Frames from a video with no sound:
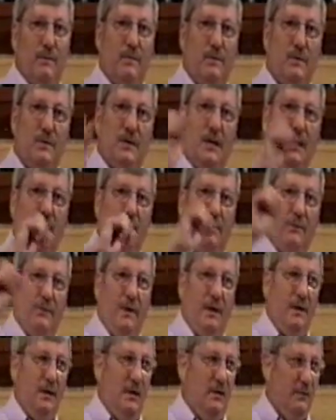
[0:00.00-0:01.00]
Jacob
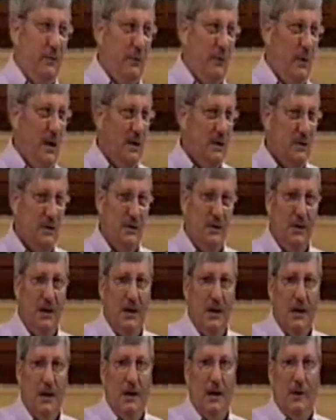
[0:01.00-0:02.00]
fell in love with Rachel,
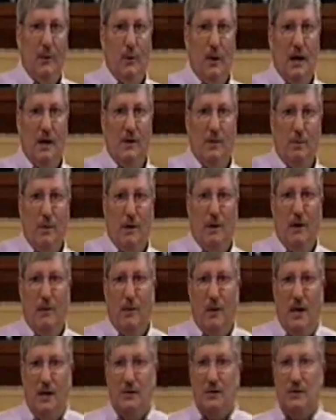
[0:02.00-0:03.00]
and he wanted to marry
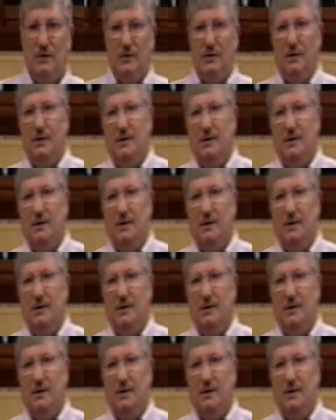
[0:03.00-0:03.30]
Rachel?